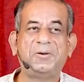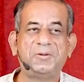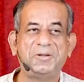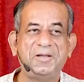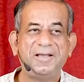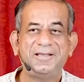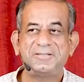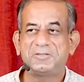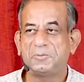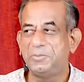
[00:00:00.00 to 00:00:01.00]
So,
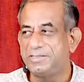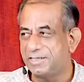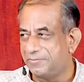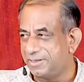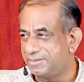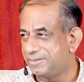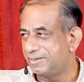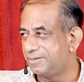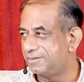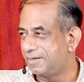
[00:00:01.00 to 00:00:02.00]
so misadventure.
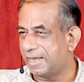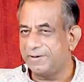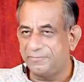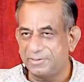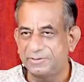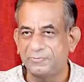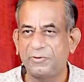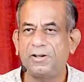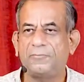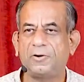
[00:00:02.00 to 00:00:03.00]
It's life is
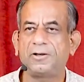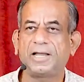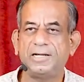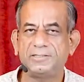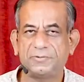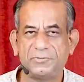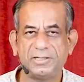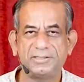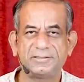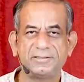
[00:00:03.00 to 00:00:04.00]
full of all kinds of
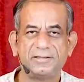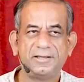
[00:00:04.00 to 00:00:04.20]
things.